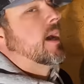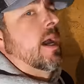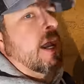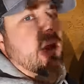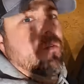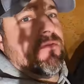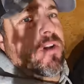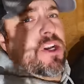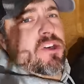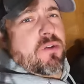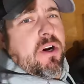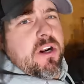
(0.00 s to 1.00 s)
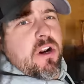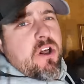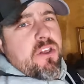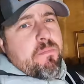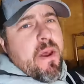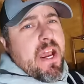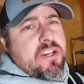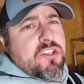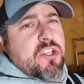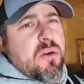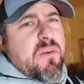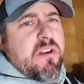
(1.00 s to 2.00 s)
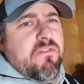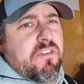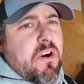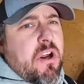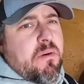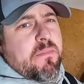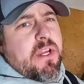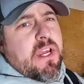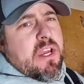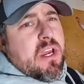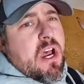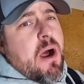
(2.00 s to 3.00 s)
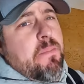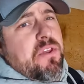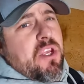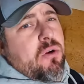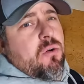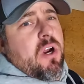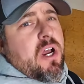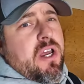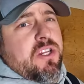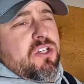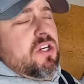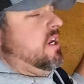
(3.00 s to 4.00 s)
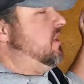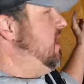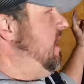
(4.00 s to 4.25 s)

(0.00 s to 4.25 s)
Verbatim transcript: uh, finished running all the PEX tubing from up in the garage and